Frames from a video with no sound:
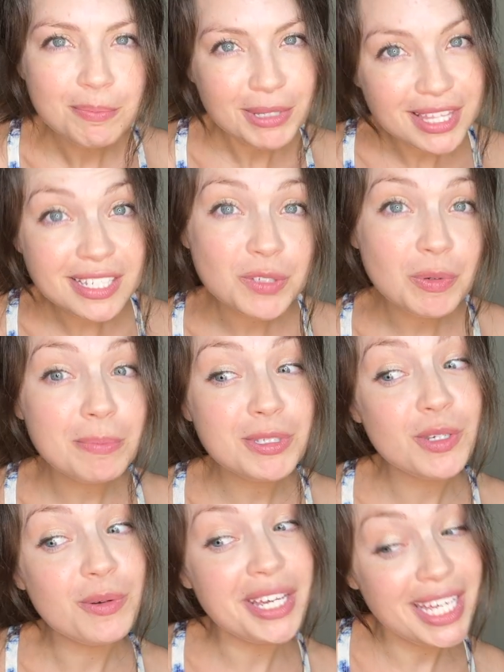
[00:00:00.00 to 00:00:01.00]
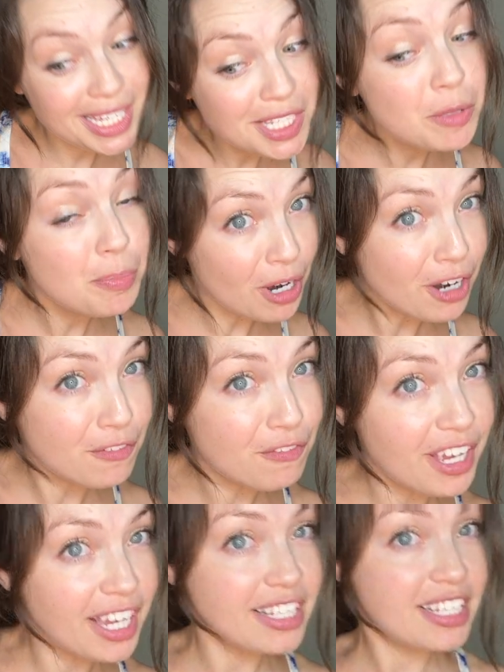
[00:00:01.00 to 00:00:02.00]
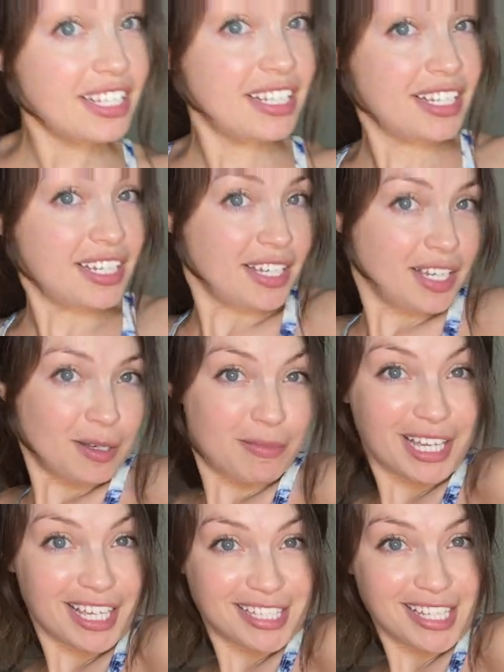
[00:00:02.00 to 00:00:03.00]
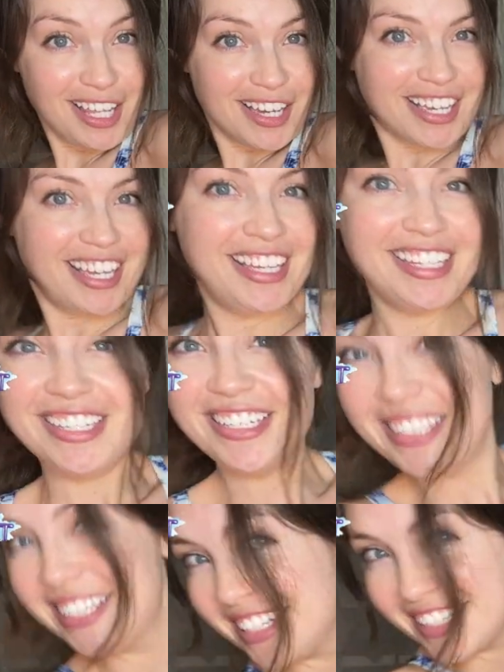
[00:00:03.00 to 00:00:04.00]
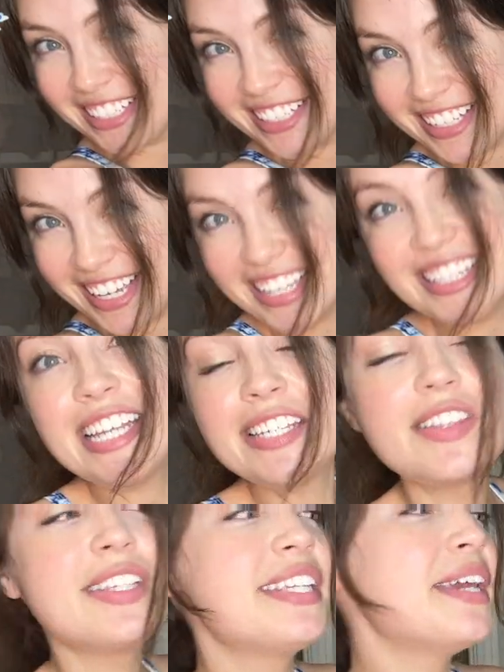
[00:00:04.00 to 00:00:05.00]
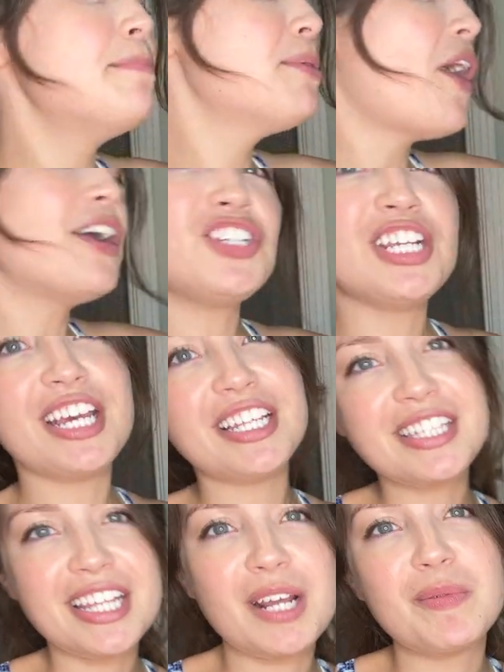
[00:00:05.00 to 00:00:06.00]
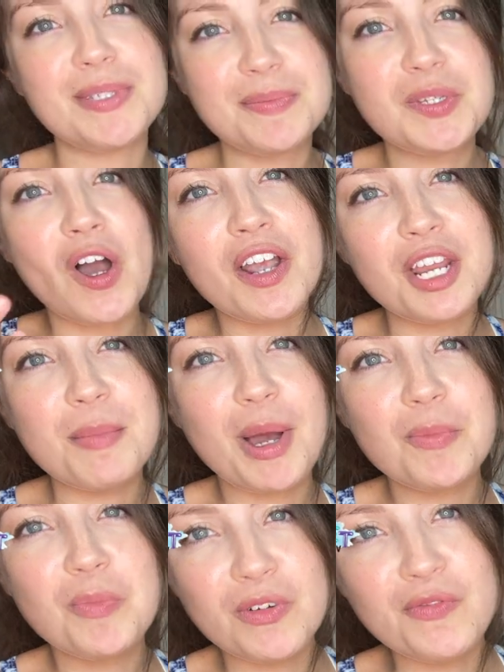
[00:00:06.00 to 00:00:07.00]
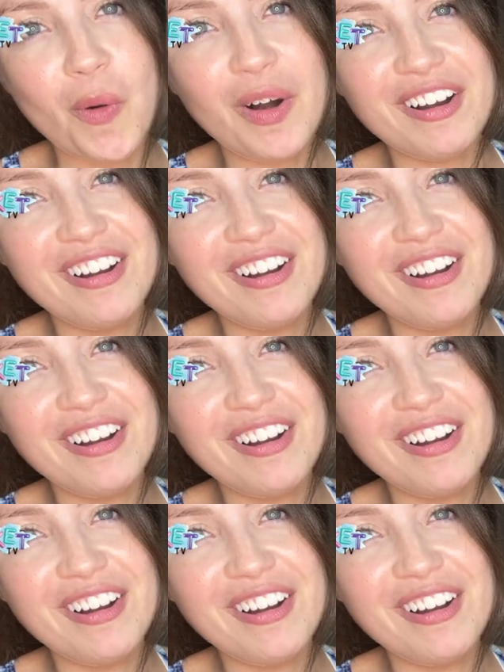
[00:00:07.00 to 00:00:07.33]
But this swimsuit is perfect because look, it is the same blotchiness that I was talking about before.